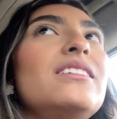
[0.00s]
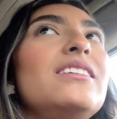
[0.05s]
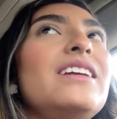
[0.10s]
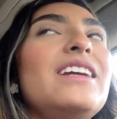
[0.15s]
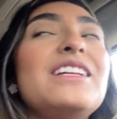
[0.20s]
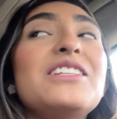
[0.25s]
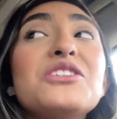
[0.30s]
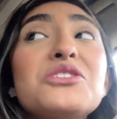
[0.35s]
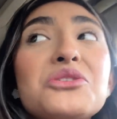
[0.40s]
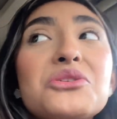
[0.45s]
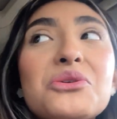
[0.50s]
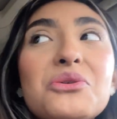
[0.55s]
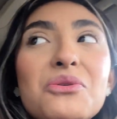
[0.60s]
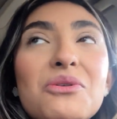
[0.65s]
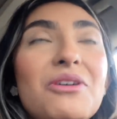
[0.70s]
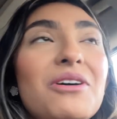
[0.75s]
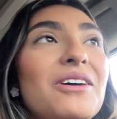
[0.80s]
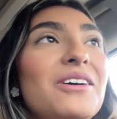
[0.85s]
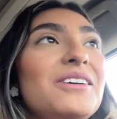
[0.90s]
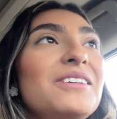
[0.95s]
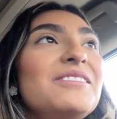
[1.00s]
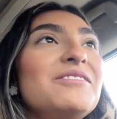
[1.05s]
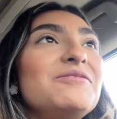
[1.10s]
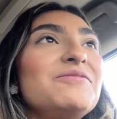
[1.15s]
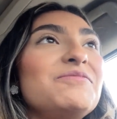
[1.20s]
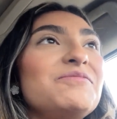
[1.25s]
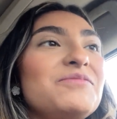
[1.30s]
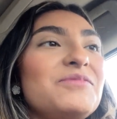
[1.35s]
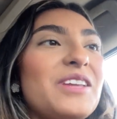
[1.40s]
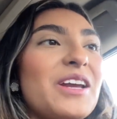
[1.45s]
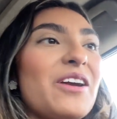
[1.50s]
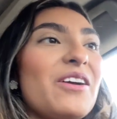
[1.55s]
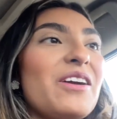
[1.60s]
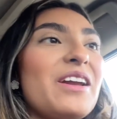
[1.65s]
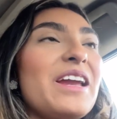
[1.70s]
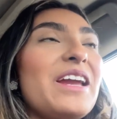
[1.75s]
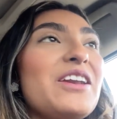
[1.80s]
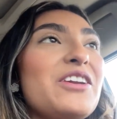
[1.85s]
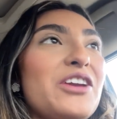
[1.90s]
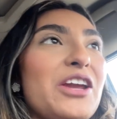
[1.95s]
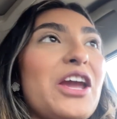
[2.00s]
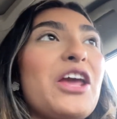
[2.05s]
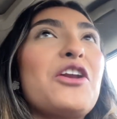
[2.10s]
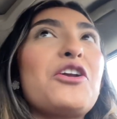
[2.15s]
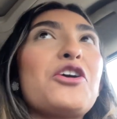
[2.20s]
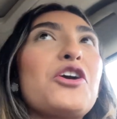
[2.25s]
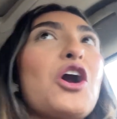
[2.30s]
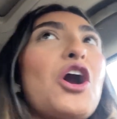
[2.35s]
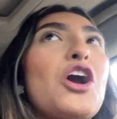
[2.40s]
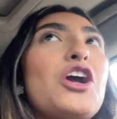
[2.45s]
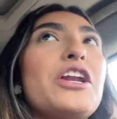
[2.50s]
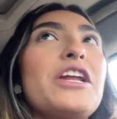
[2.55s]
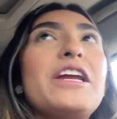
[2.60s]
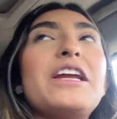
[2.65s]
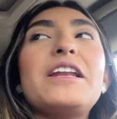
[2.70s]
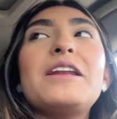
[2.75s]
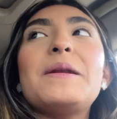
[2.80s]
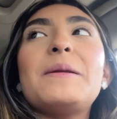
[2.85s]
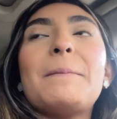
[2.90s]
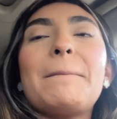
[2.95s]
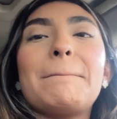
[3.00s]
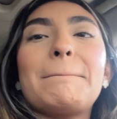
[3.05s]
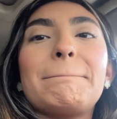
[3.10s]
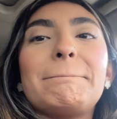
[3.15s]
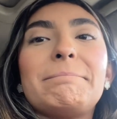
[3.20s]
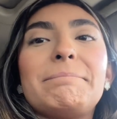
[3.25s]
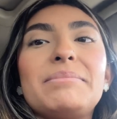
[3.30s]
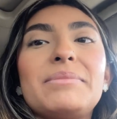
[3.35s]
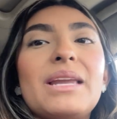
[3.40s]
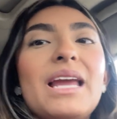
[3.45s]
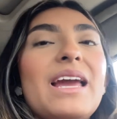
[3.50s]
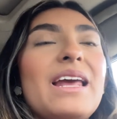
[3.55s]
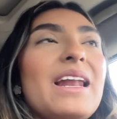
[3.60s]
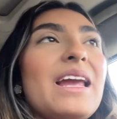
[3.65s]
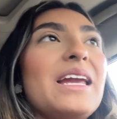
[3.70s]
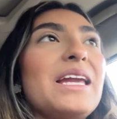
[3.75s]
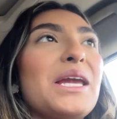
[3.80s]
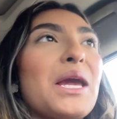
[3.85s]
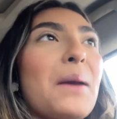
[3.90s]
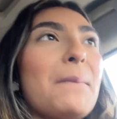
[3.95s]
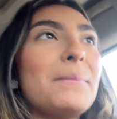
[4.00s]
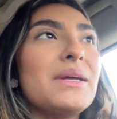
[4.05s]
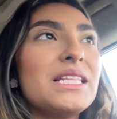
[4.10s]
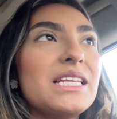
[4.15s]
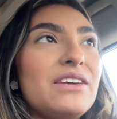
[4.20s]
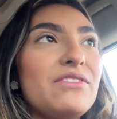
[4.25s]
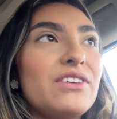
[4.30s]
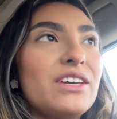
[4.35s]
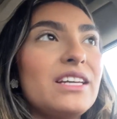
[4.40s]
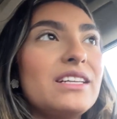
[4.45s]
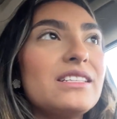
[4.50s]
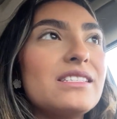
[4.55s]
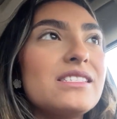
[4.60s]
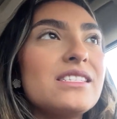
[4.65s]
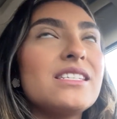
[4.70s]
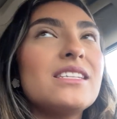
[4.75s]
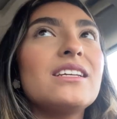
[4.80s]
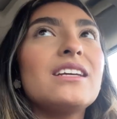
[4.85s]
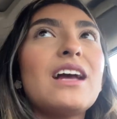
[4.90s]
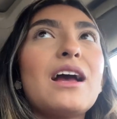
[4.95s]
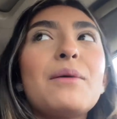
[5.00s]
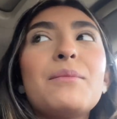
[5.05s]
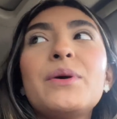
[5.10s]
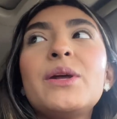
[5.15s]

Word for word: in school, they're in kindergarten, and I can't believe it. I'm